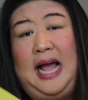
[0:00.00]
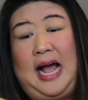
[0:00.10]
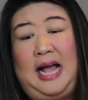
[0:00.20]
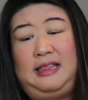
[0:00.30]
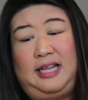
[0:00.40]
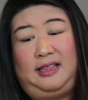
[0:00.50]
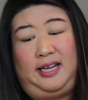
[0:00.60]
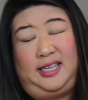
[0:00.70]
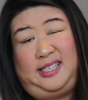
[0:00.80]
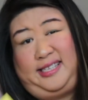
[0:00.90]
and then they
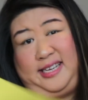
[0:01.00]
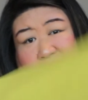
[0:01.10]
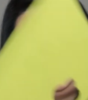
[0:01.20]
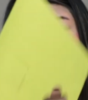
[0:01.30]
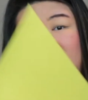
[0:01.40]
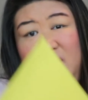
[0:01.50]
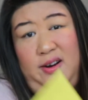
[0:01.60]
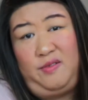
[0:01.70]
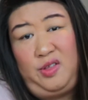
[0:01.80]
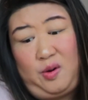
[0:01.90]
can stick it to
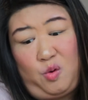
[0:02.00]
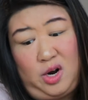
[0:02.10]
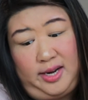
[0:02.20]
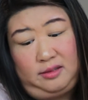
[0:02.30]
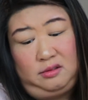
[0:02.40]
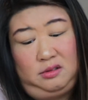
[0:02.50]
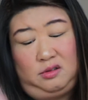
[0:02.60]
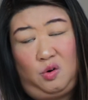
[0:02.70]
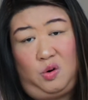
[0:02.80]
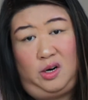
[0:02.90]
whatever they want.
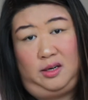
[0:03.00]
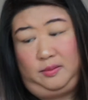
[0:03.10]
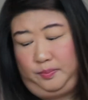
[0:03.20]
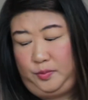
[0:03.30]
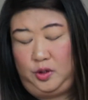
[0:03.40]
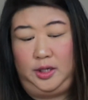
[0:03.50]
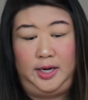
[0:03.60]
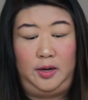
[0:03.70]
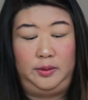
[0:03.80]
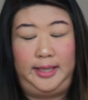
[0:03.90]
Or,
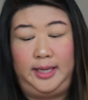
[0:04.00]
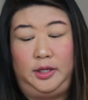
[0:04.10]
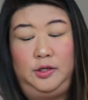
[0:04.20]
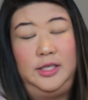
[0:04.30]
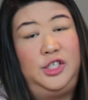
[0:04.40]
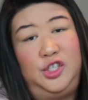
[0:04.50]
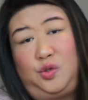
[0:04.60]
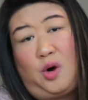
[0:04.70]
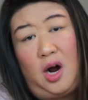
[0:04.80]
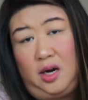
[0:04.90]
they can use it to
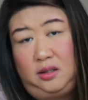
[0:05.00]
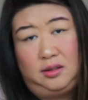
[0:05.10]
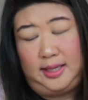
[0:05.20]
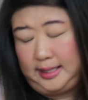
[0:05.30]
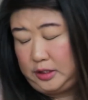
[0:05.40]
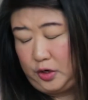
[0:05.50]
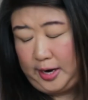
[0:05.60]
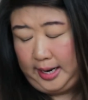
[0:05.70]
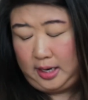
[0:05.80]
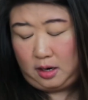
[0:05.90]
draw. It's
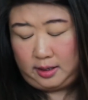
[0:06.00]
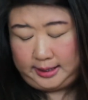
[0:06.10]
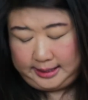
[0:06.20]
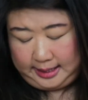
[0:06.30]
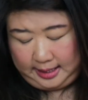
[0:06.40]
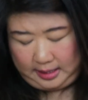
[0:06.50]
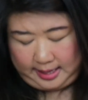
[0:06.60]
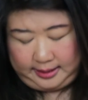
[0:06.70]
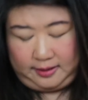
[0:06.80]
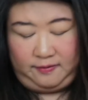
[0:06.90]
great. Honestly,
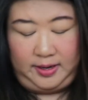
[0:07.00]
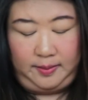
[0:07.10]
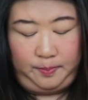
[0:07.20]
I love it.